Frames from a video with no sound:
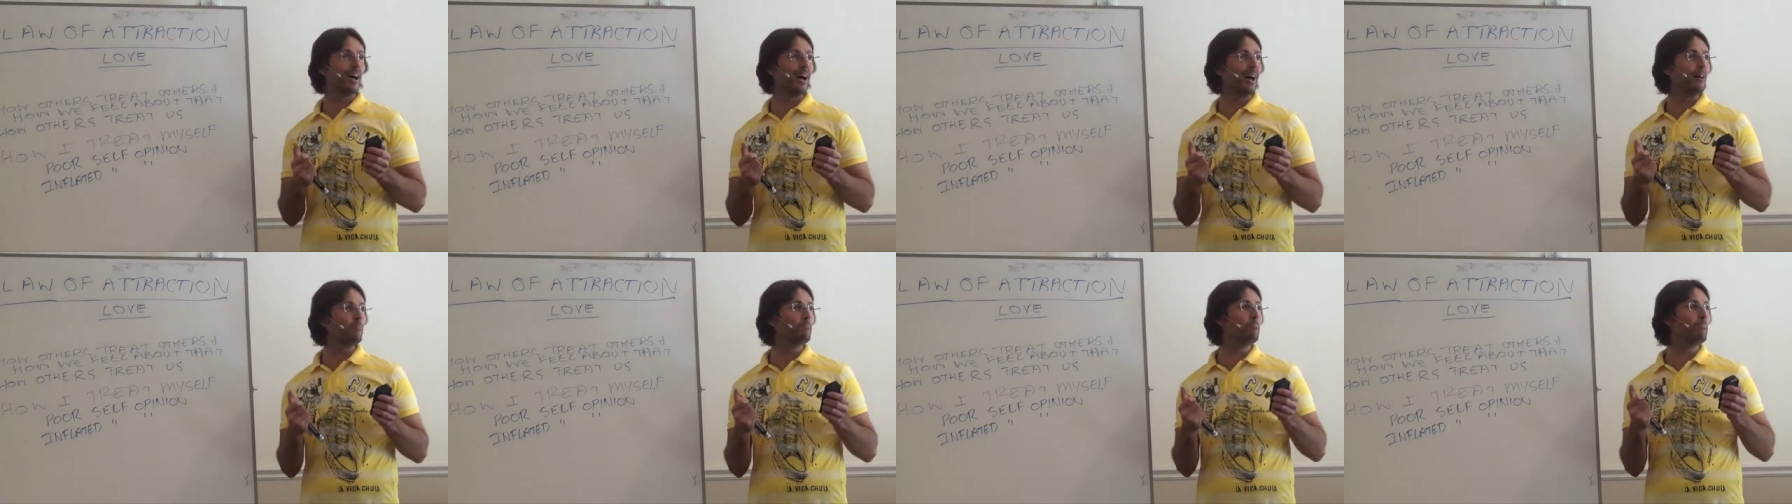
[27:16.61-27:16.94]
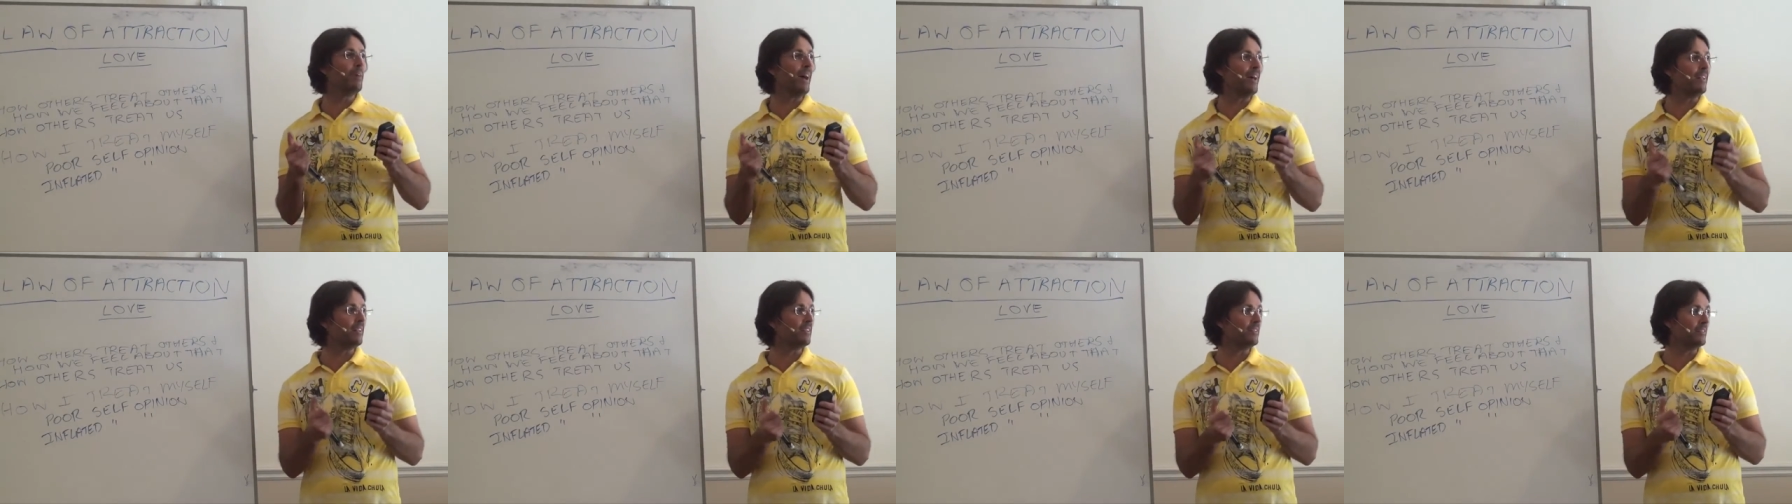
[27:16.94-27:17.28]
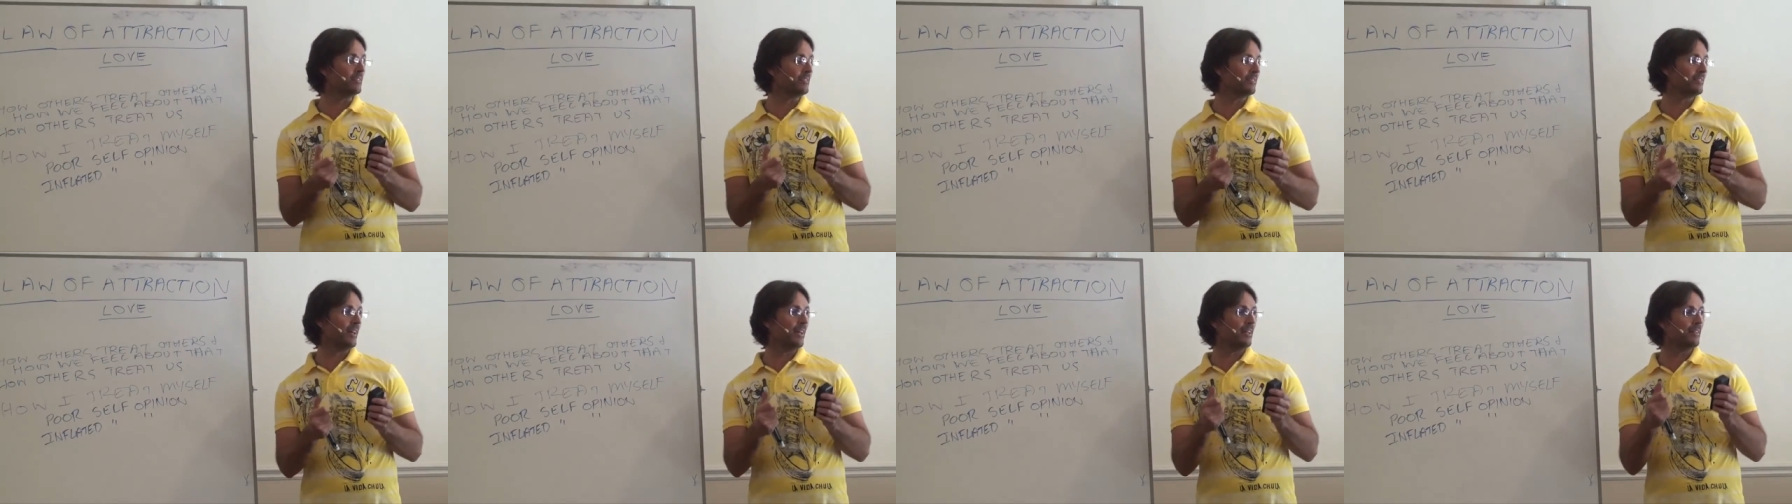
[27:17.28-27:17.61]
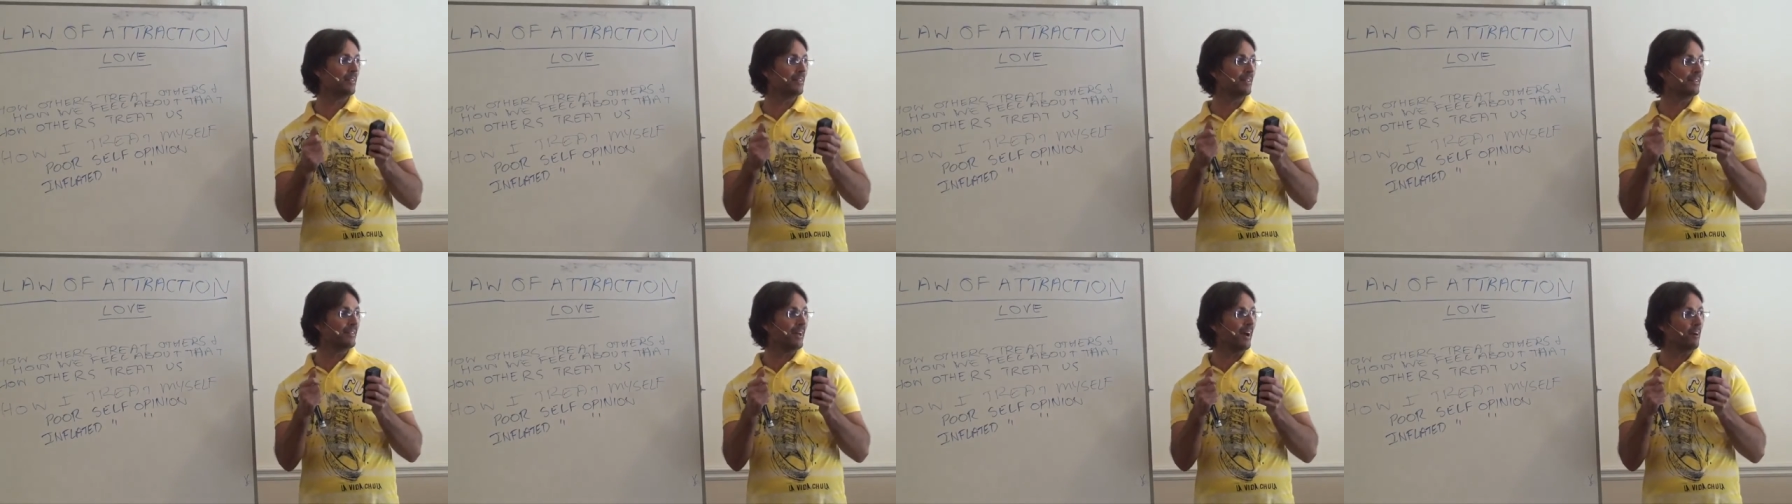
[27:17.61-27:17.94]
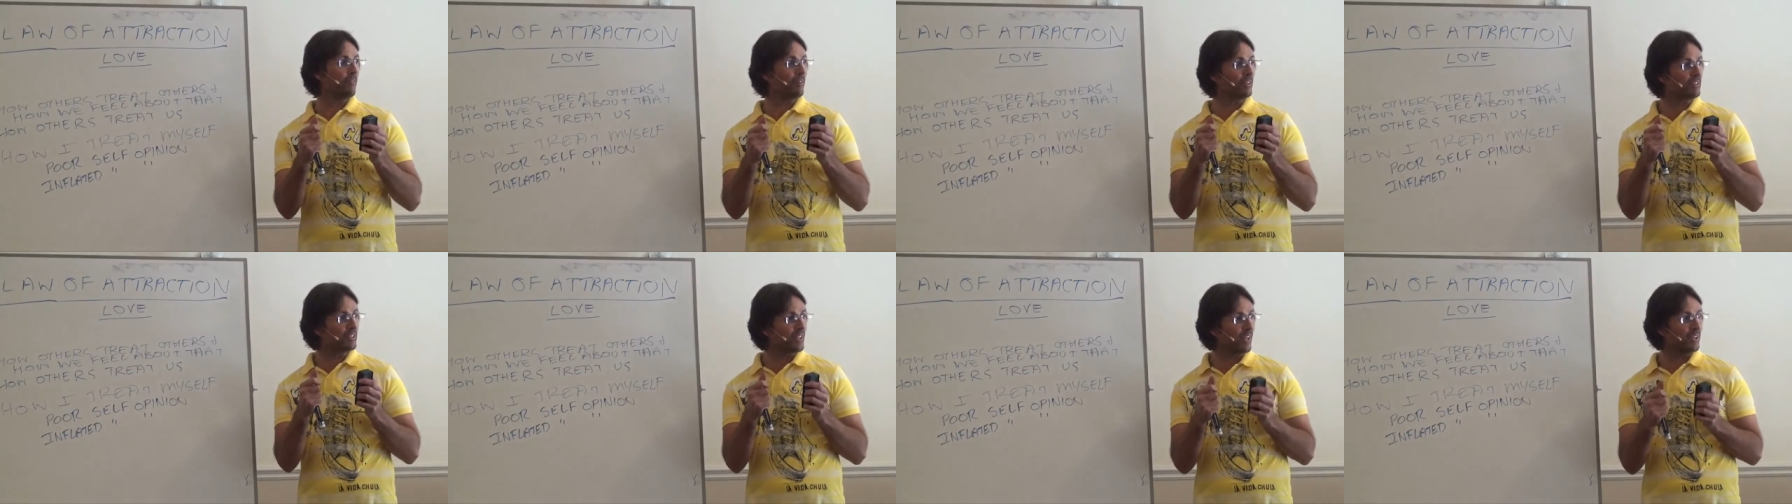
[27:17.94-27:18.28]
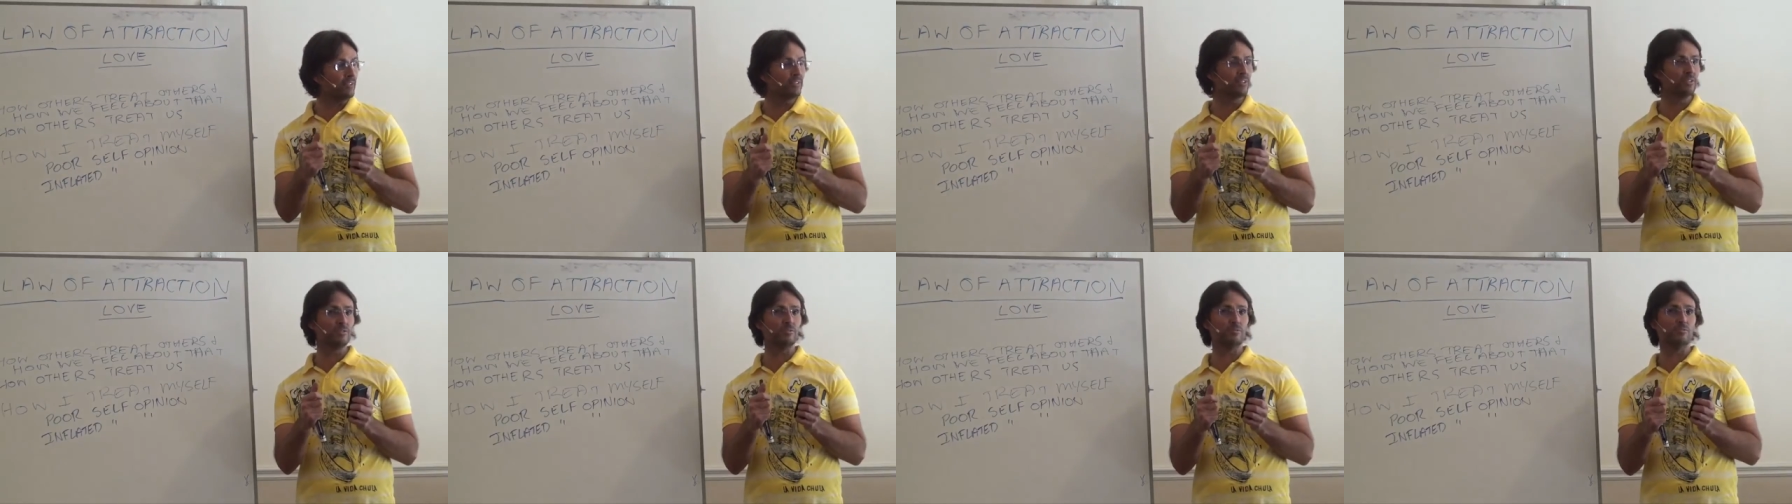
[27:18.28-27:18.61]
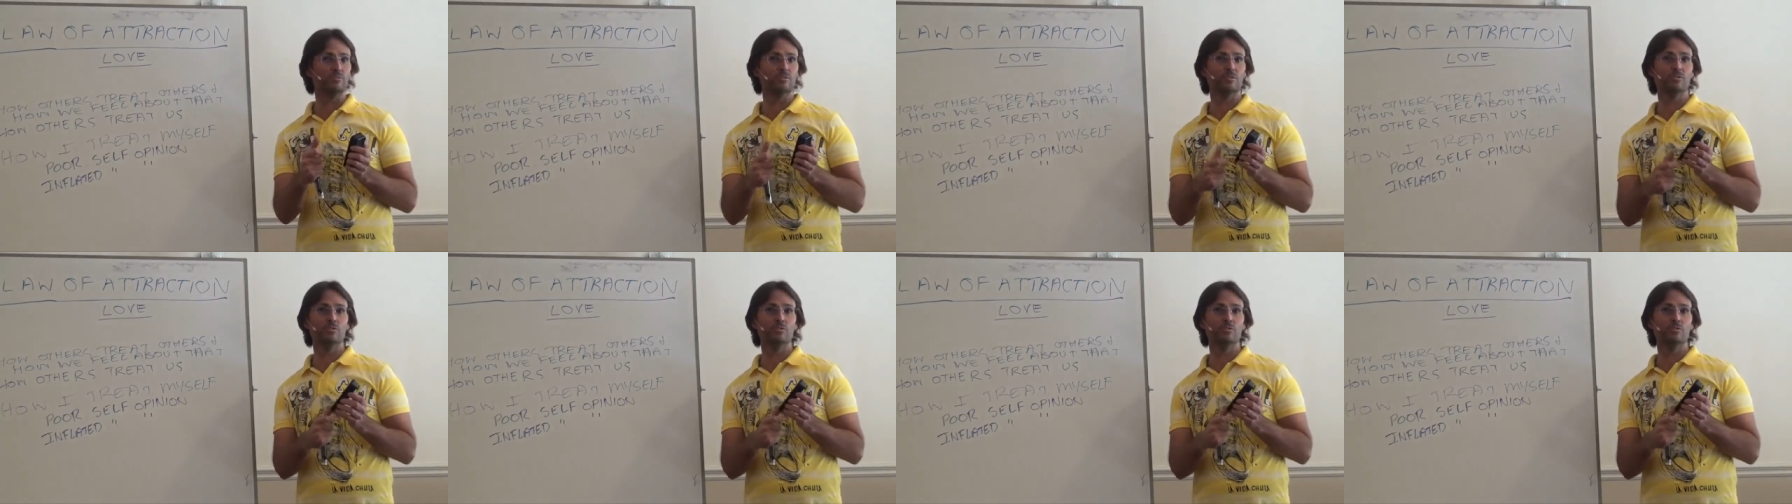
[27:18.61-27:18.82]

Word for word: are balanced, are, are identical.